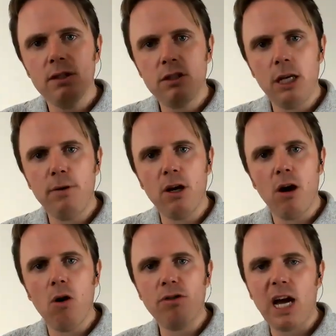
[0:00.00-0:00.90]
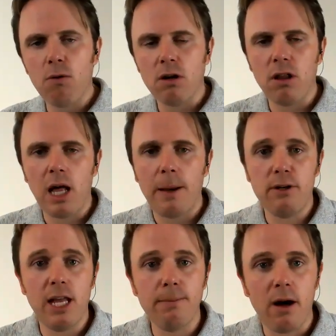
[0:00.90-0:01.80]
T P O, thyroglobulin
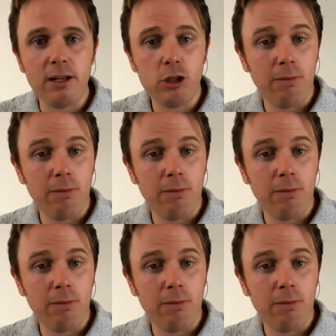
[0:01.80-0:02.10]
antibodies.